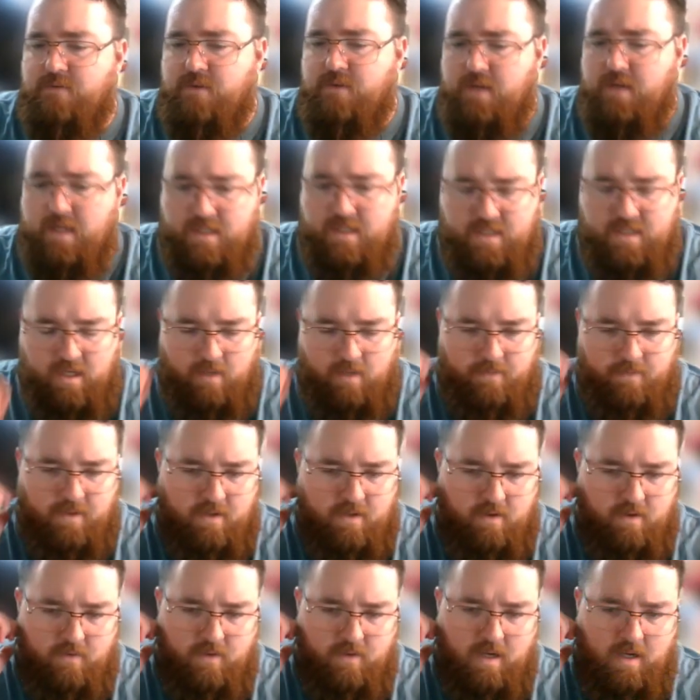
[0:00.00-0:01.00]
for Nick Chubb,
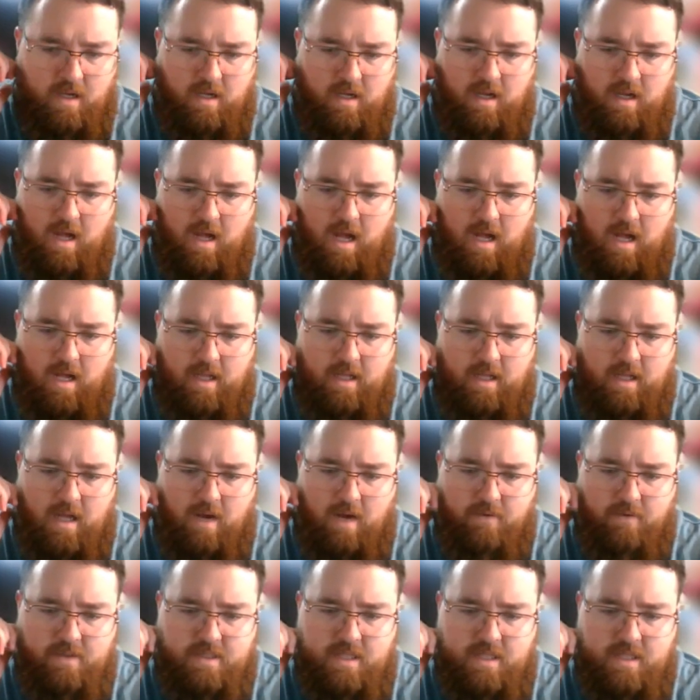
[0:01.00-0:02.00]
I
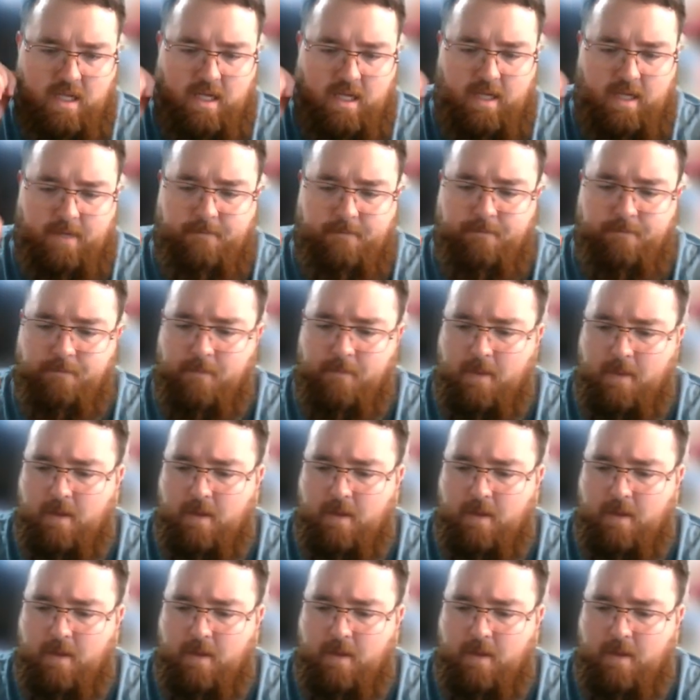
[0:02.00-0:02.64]
would say.